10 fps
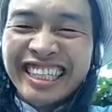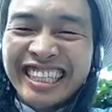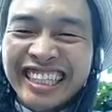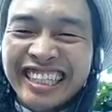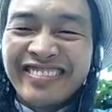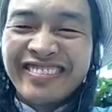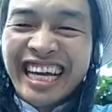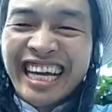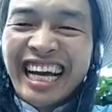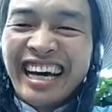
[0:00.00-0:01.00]
common
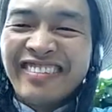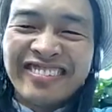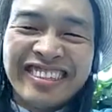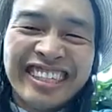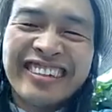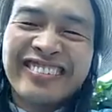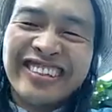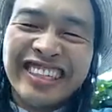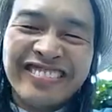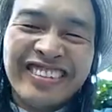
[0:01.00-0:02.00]
app
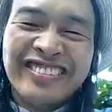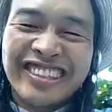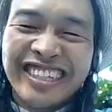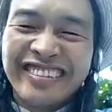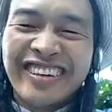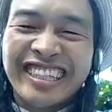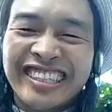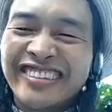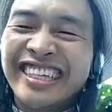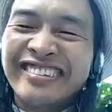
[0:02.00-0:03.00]
for people to find their
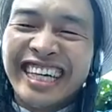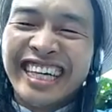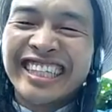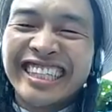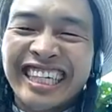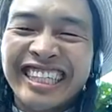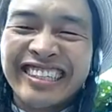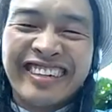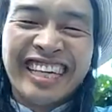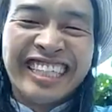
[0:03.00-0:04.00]
way around. Because I know
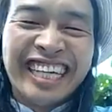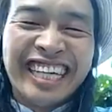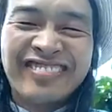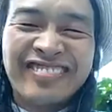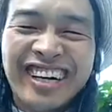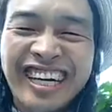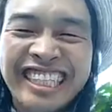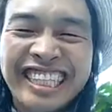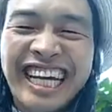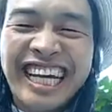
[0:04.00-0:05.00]
right now BART has an
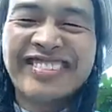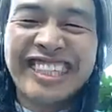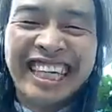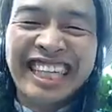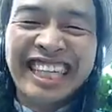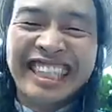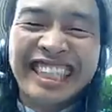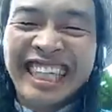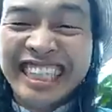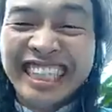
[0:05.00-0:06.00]
app, AC
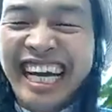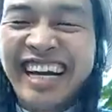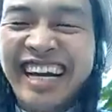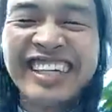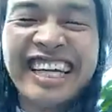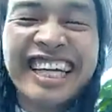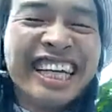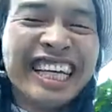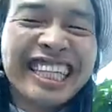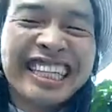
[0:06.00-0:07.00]
has an app.
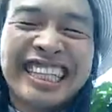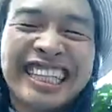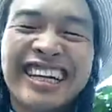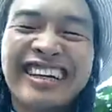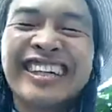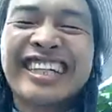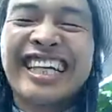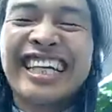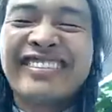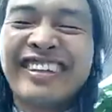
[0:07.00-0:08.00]
There are a
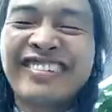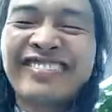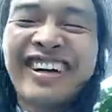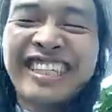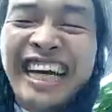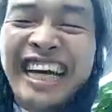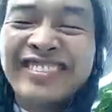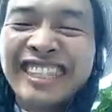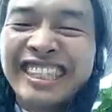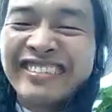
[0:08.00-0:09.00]
lot of third party apps
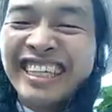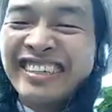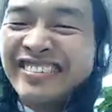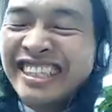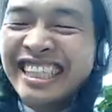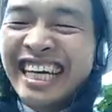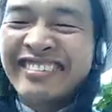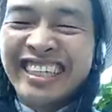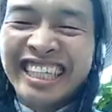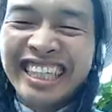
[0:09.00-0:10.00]
as well, but just
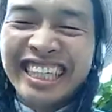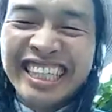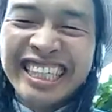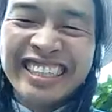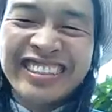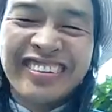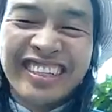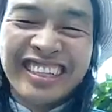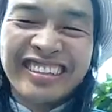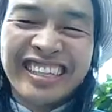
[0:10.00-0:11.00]
having something
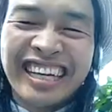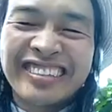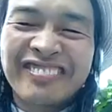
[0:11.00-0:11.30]
that